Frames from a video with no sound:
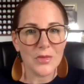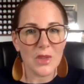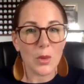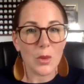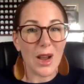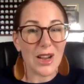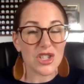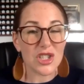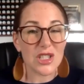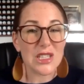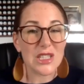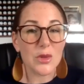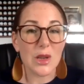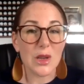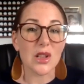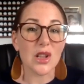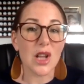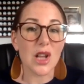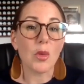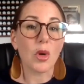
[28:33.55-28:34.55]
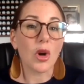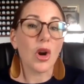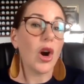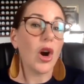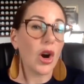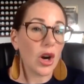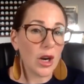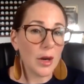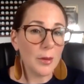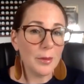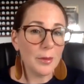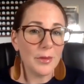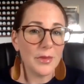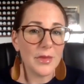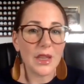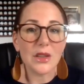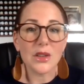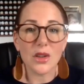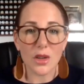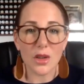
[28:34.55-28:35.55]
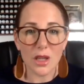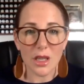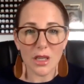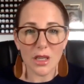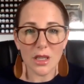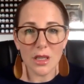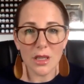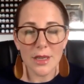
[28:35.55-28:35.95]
we're actually doing a lot more harm than good,